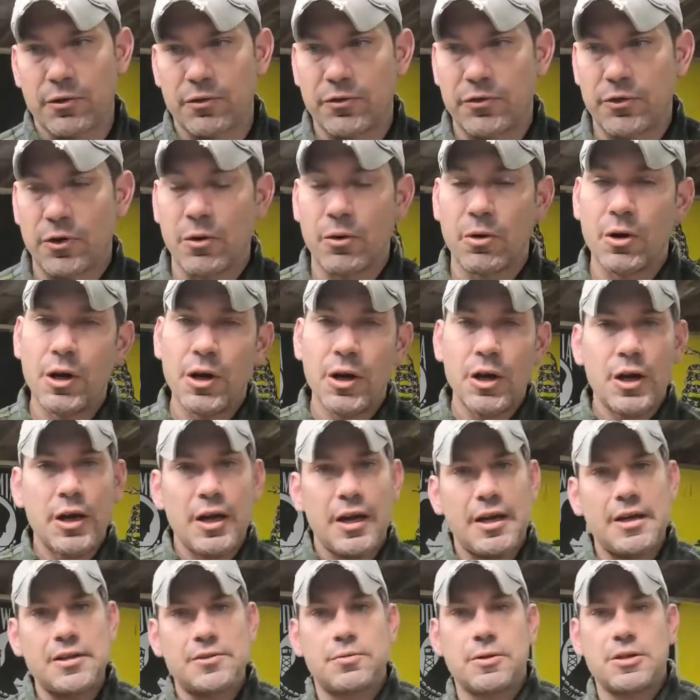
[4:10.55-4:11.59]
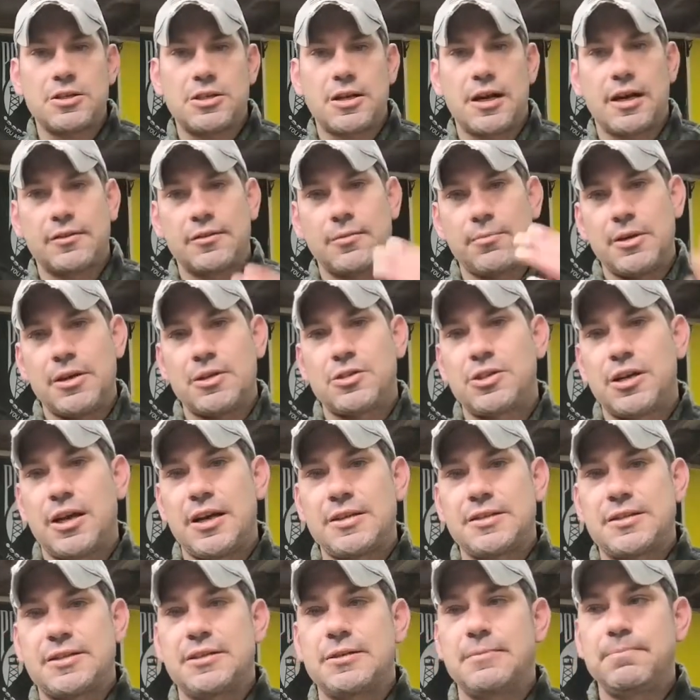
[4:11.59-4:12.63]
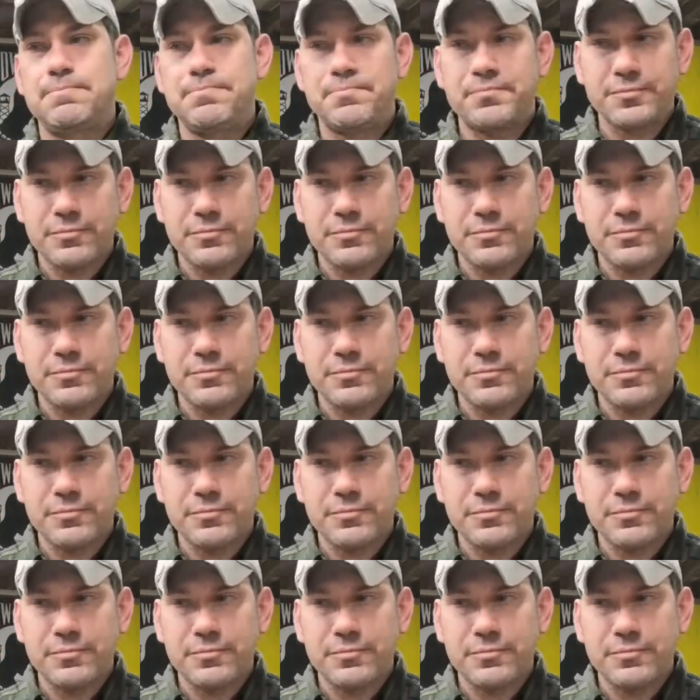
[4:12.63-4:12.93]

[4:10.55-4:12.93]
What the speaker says: So he's reached out to me, and Jason,